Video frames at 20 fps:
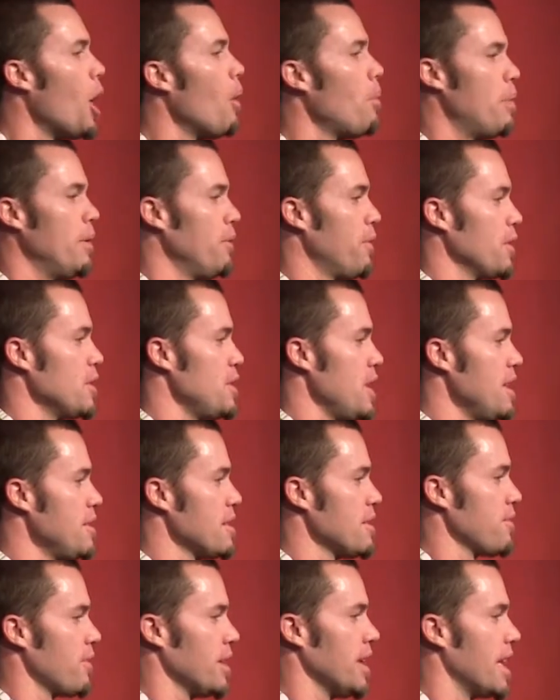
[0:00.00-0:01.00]
hoping for
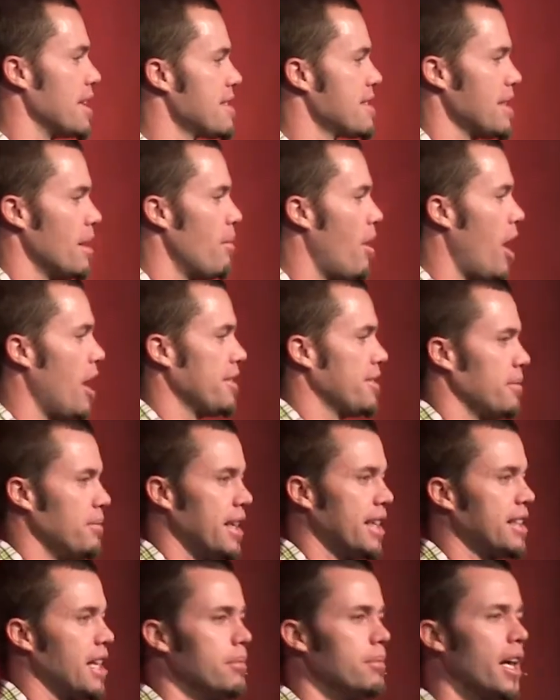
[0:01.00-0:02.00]
Jesus for like some awesome
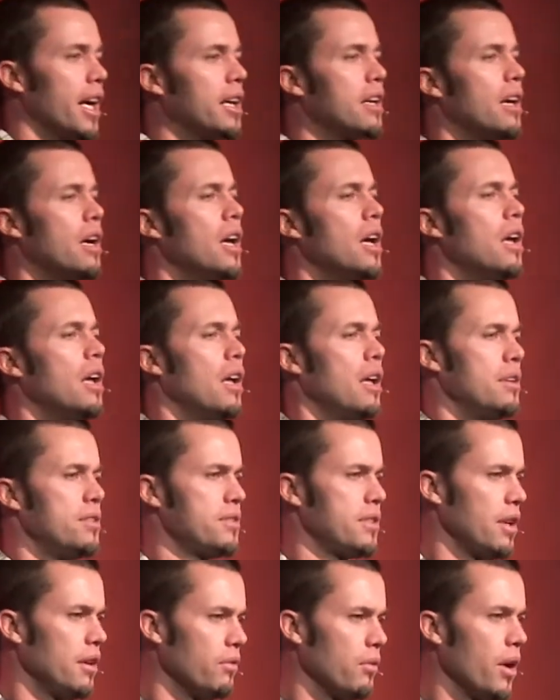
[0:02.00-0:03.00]
nickname like
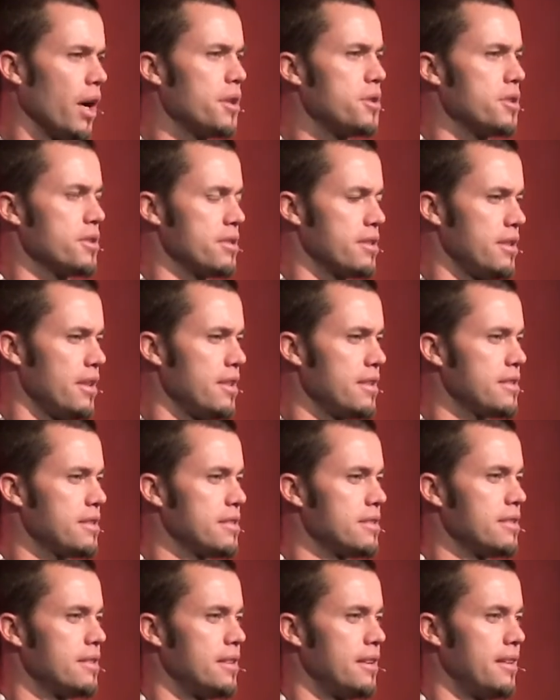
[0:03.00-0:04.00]
Son of
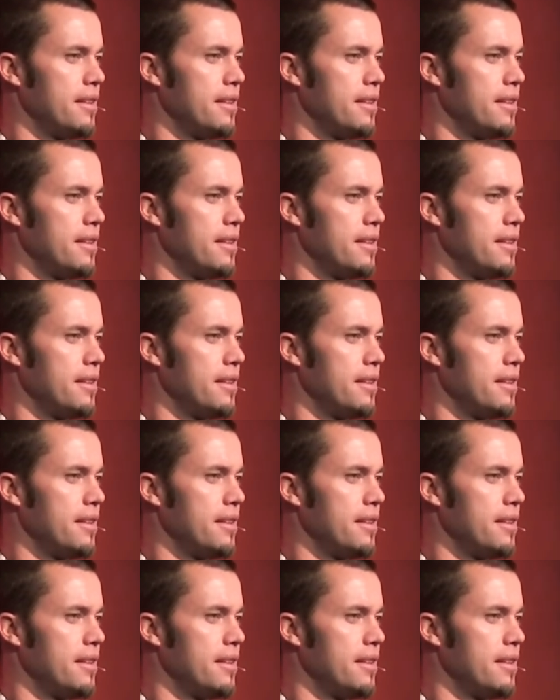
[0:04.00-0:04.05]
Righteousness,